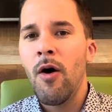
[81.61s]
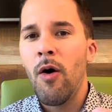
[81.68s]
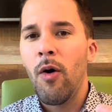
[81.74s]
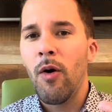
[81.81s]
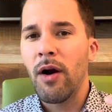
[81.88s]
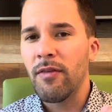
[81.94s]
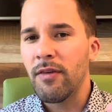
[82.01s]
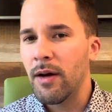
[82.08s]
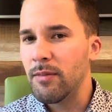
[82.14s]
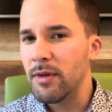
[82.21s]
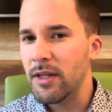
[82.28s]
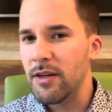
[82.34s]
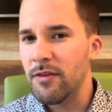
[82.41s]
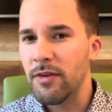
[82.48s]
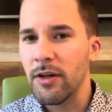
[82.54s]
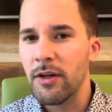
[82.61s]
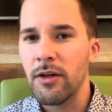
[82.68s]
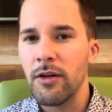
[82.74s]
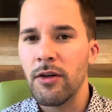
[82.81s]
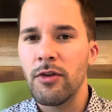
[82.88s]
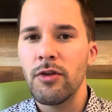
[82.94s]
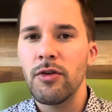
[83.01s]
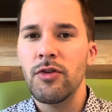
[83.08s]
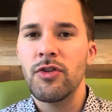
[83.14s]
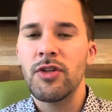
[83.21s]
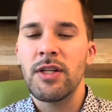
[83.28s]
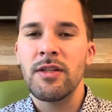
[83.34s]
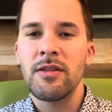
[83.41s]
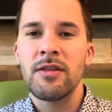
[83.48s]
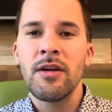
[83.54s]
or have come to different
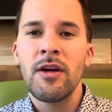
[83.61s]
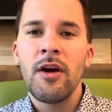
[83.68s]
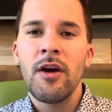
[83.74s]
conclusions